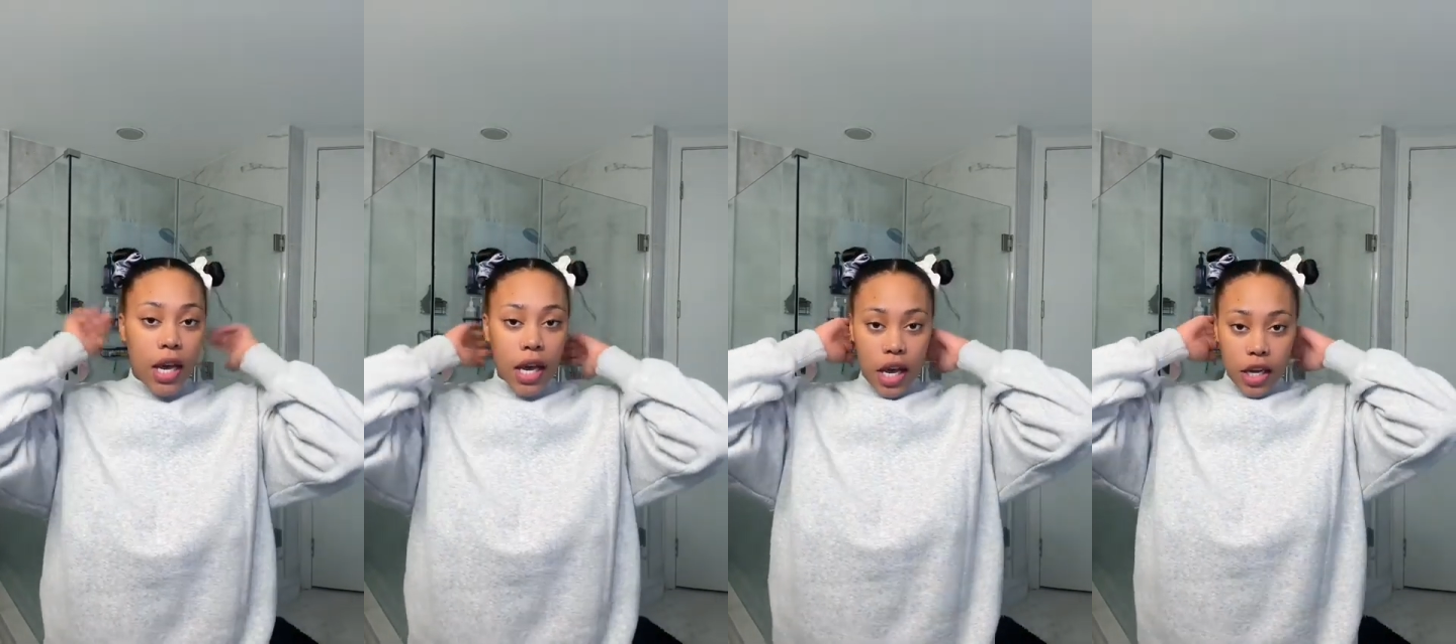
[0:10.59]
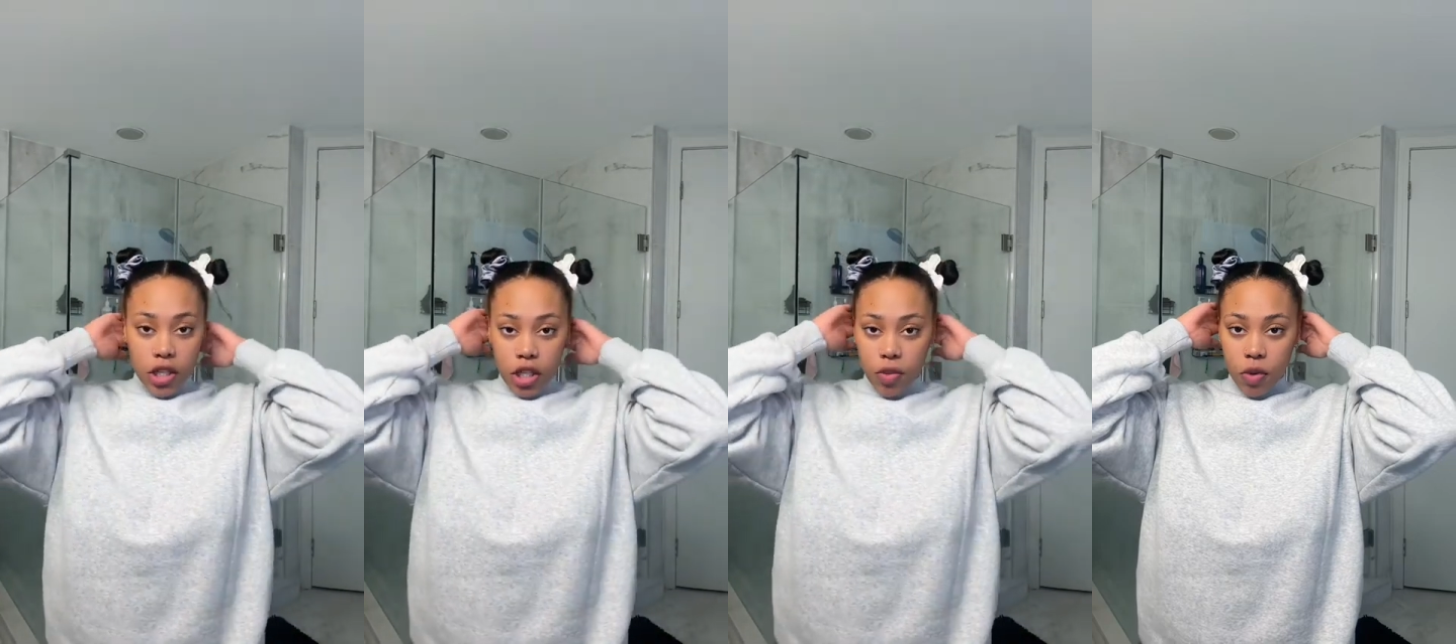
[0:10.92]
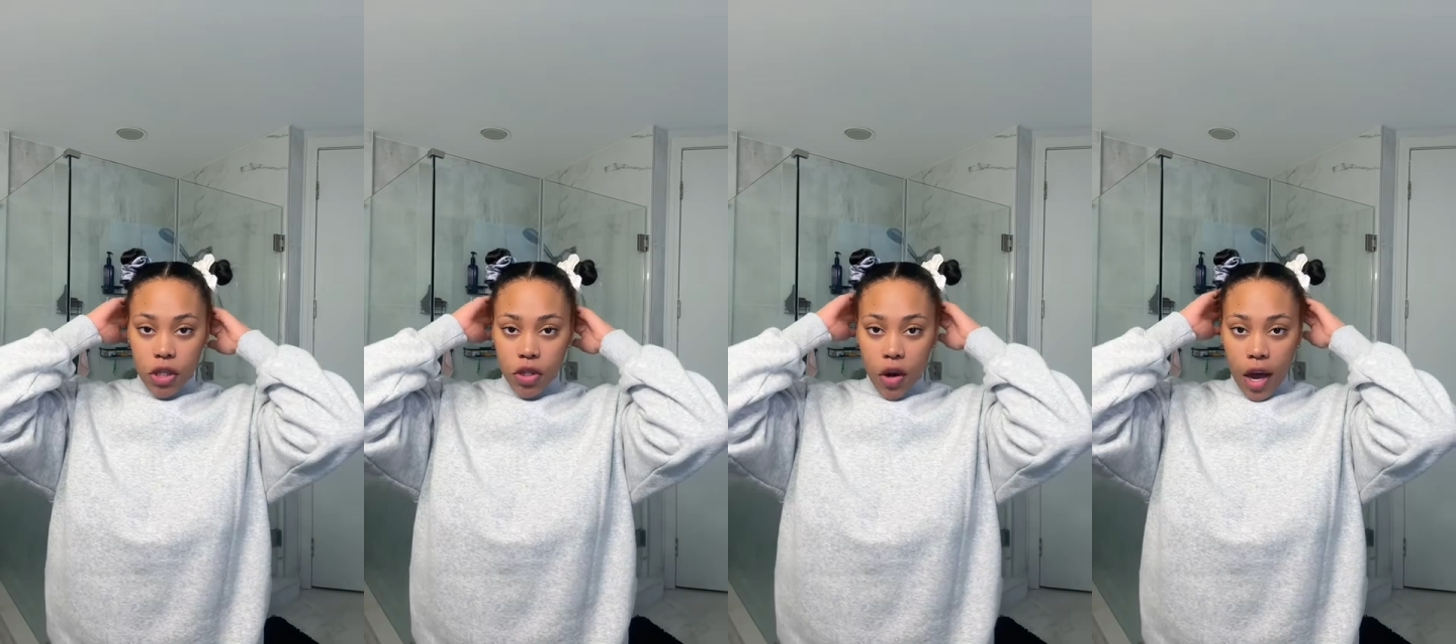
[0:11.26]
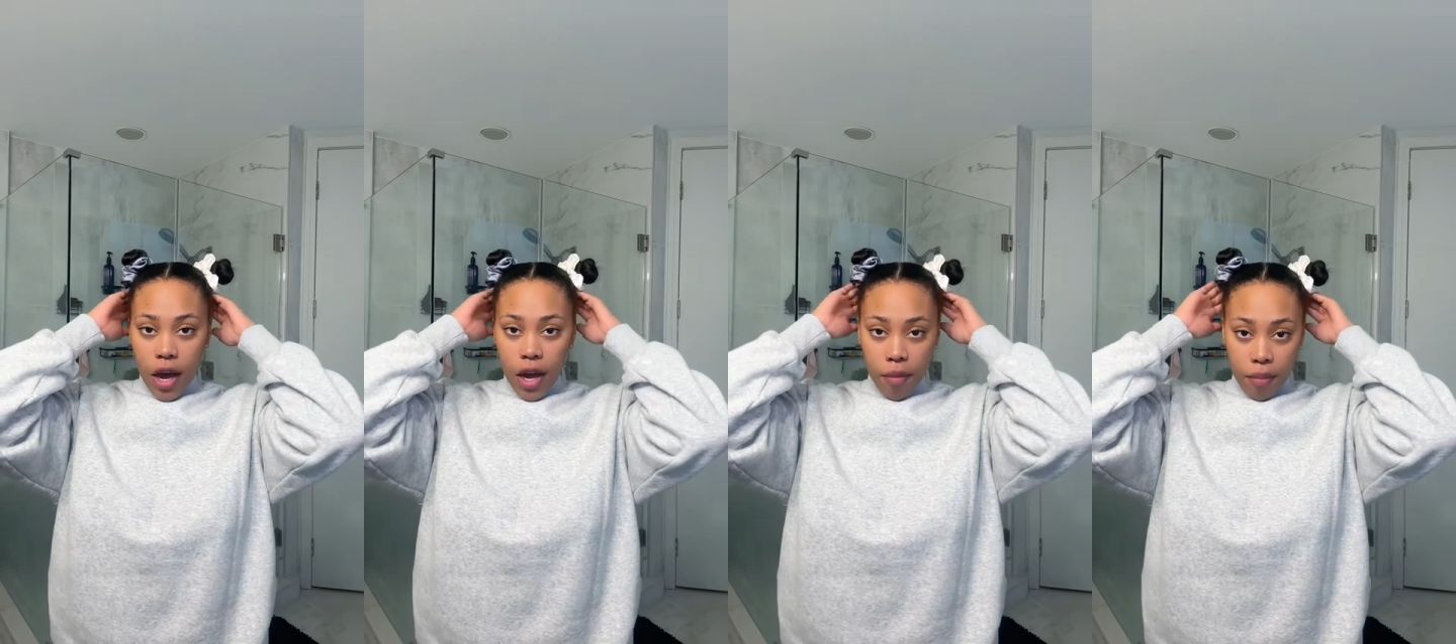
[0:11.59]
edges were
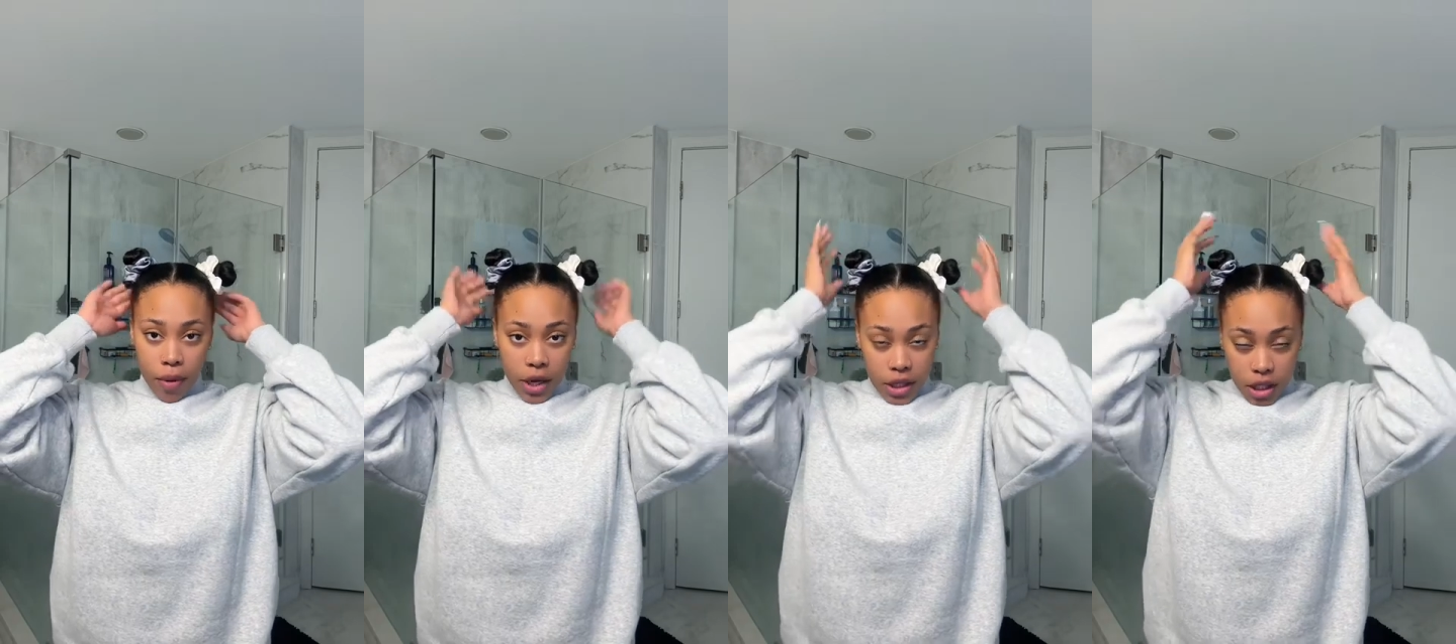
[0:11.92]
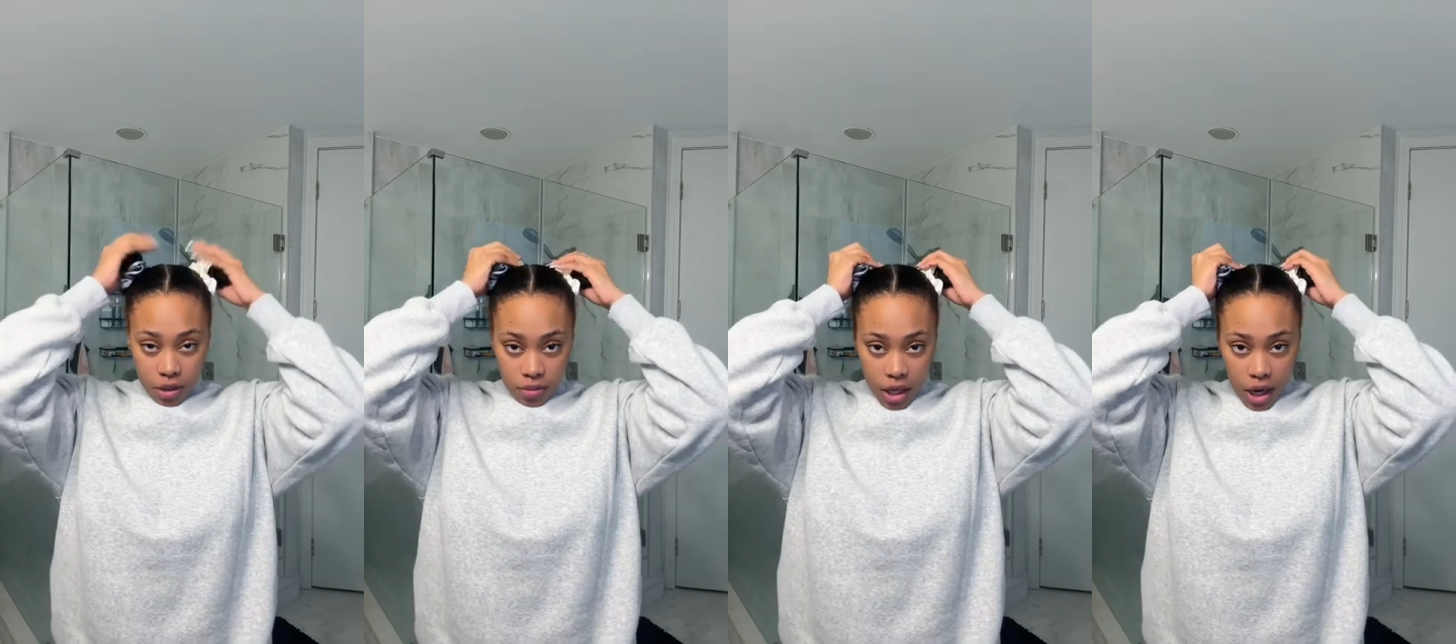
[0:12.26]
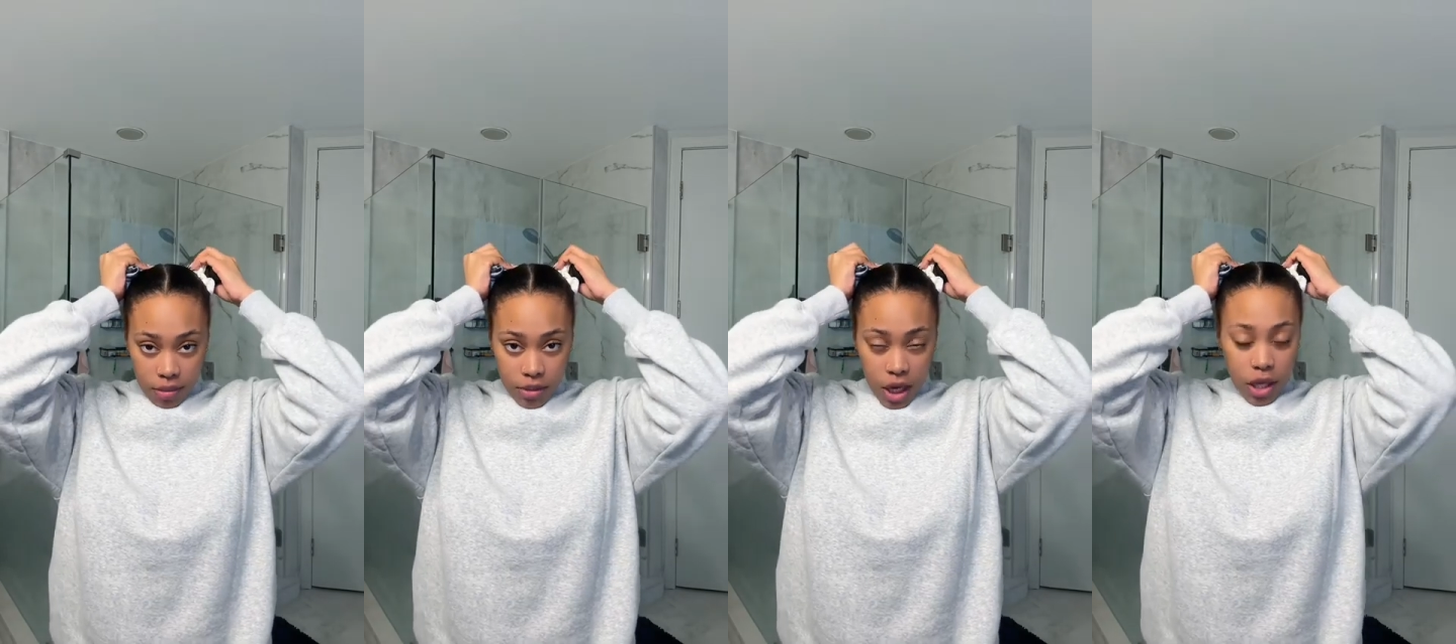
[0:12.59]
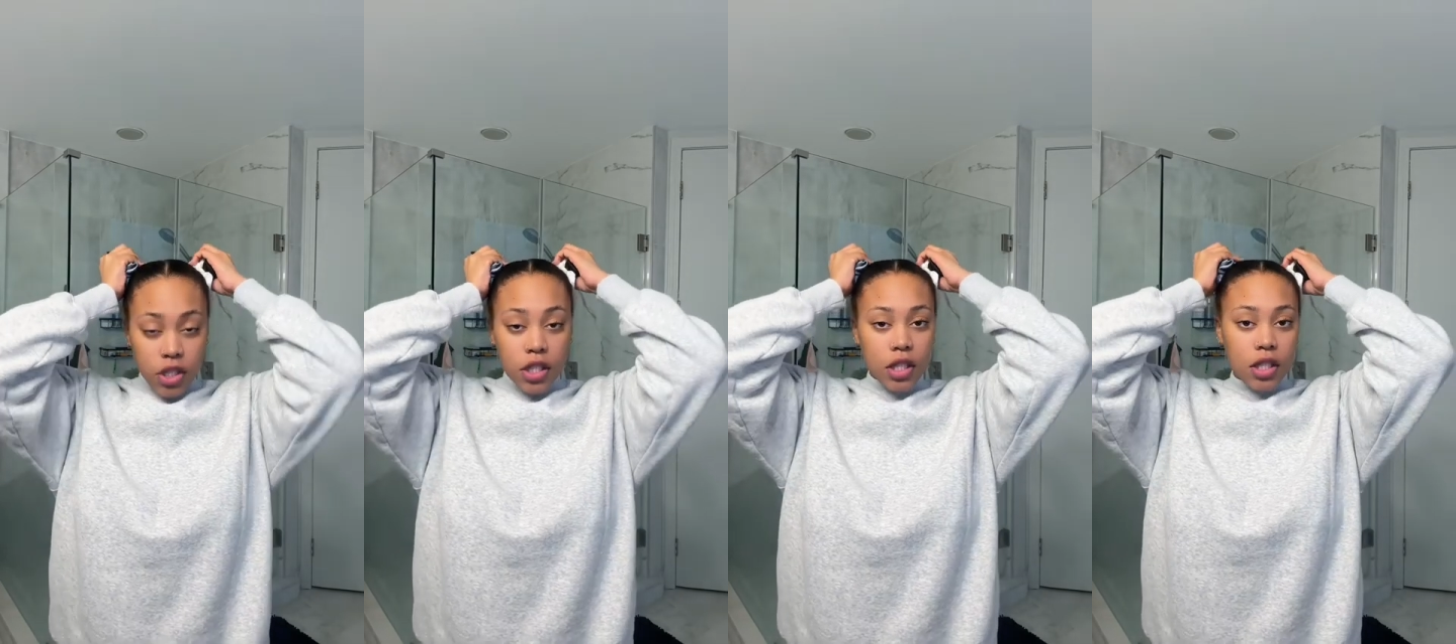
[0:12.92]
dry, but sometimes I
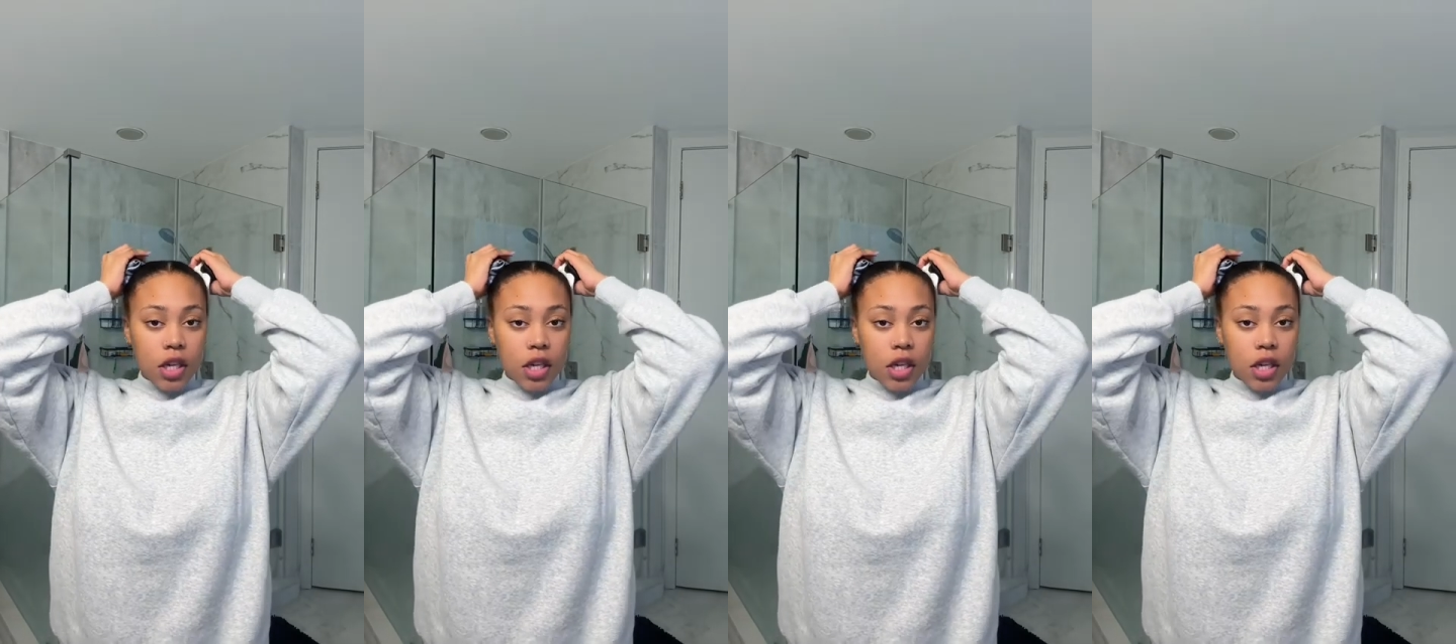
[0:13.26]
just